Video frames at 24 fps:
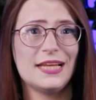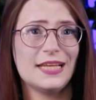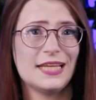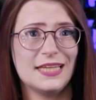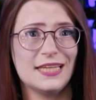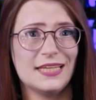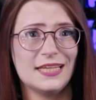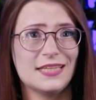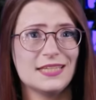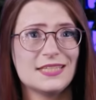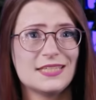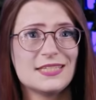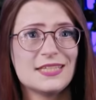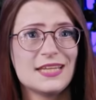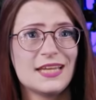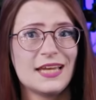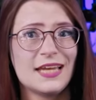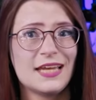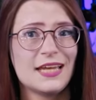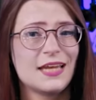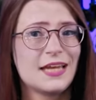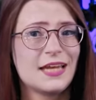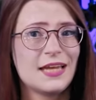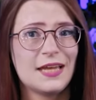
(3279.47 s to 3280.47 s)
kids,
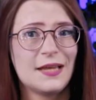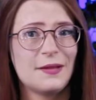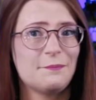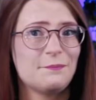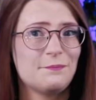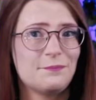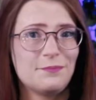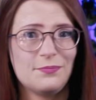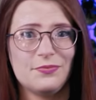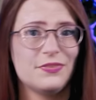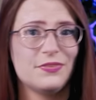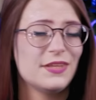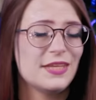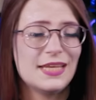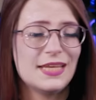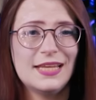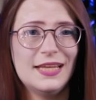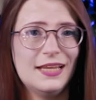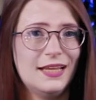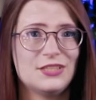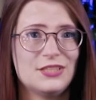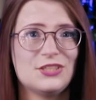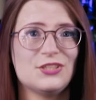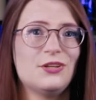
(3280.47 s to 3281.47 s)

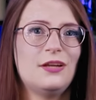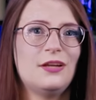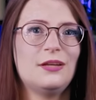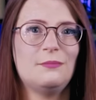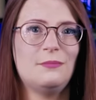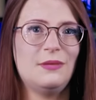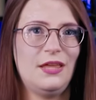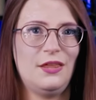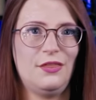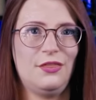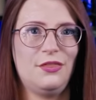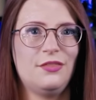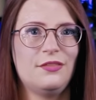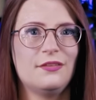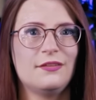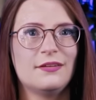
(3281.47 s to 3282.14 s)
it's not a myth.